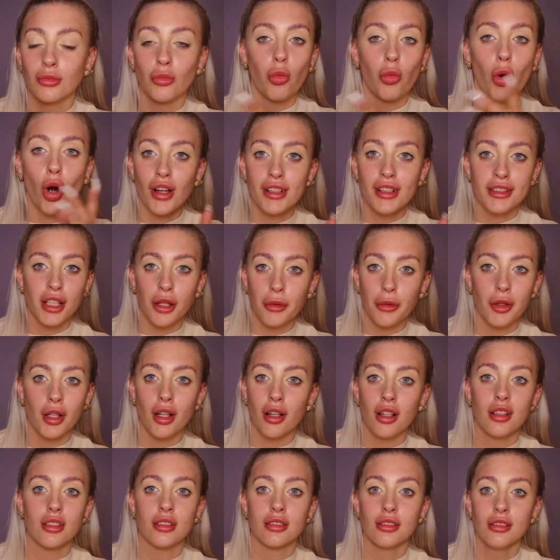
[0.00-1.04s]
What is going
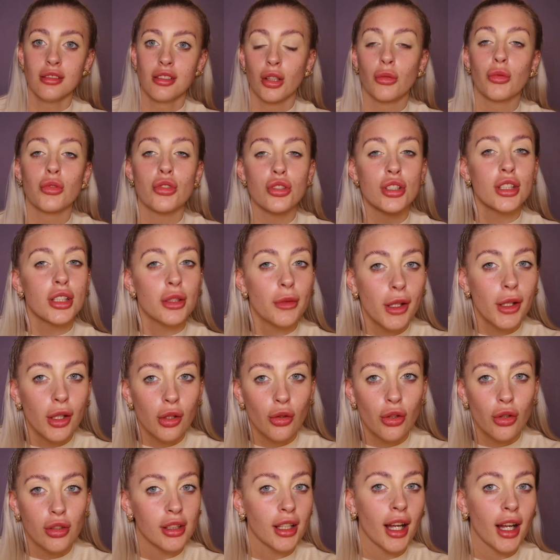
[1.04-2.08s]
on? We're just gonna
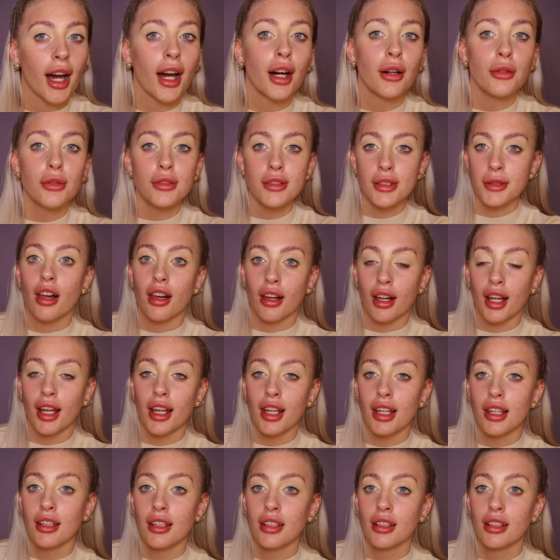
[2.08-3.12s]
ignore the cows,
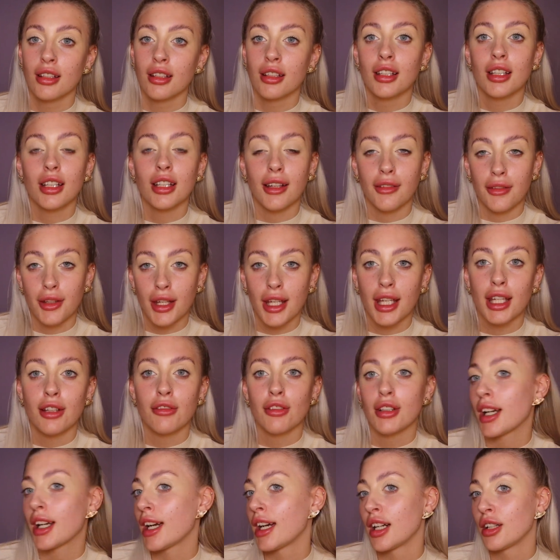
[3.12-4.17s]
okay? If you hear a
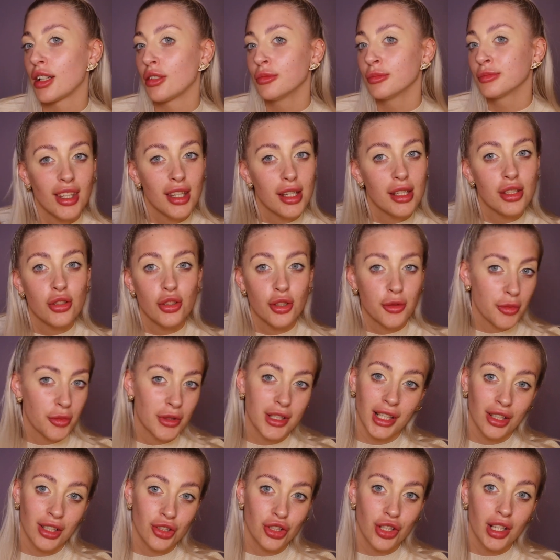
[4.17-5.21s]
cow, just
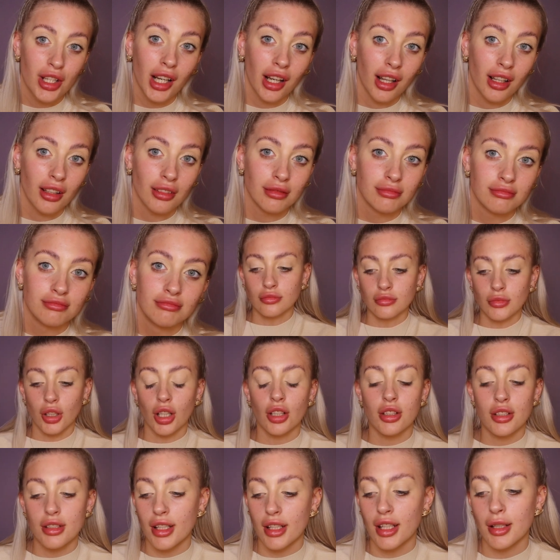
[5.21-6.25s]
pretend you didn't.
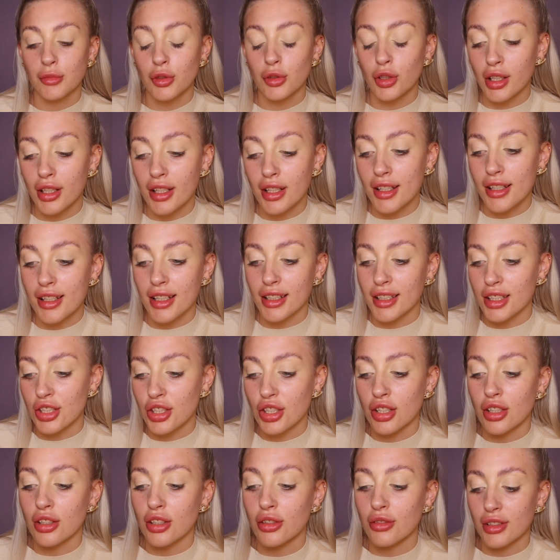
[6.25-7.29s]
Honestly, I'm looking at these
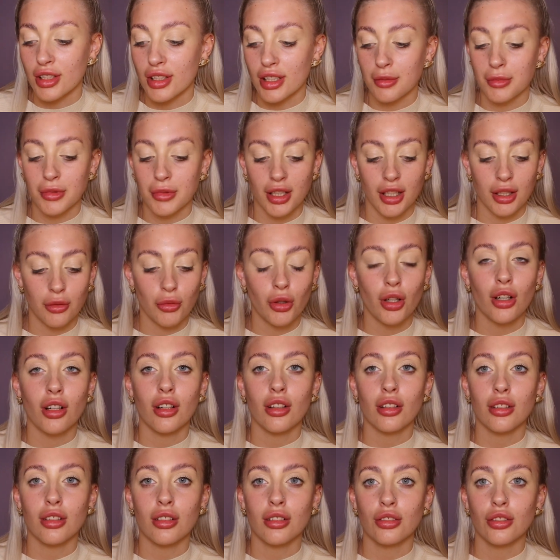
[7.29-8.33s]
eyeshadows and I'm like, what
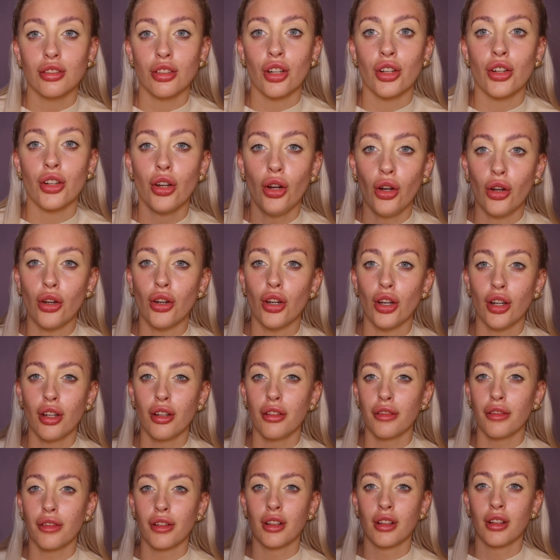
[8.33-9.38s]
on
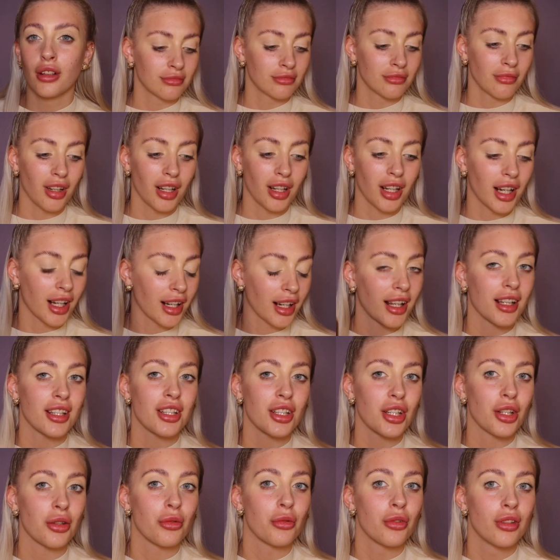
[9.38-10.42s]
earth can I
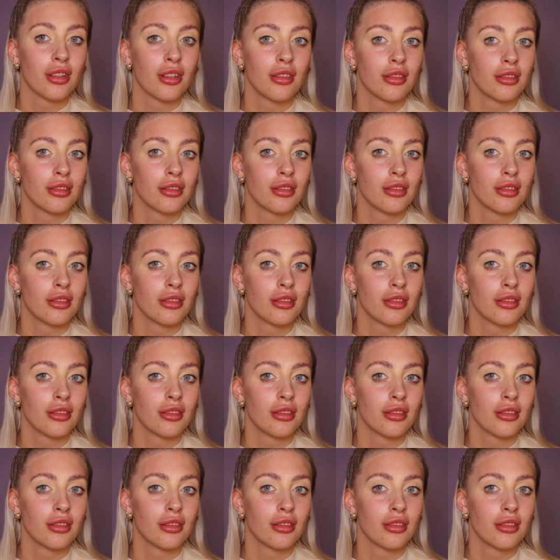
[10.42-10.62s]
do?